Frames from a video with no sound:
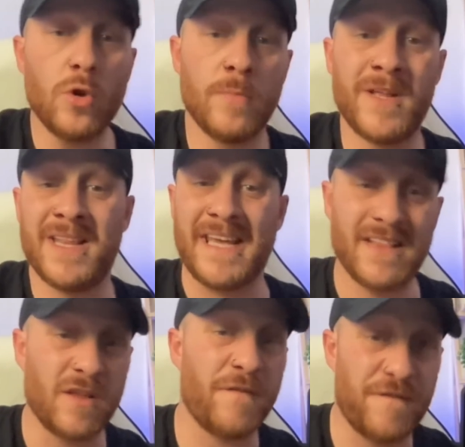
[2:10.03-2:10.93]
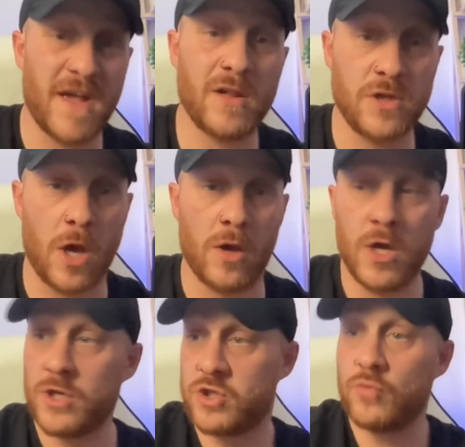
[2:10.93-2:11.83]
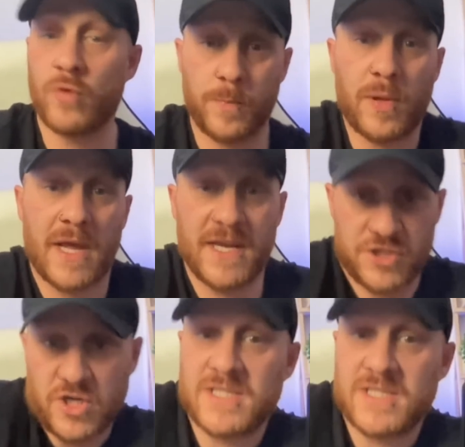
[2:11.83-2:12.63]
ultimately, the failure to replace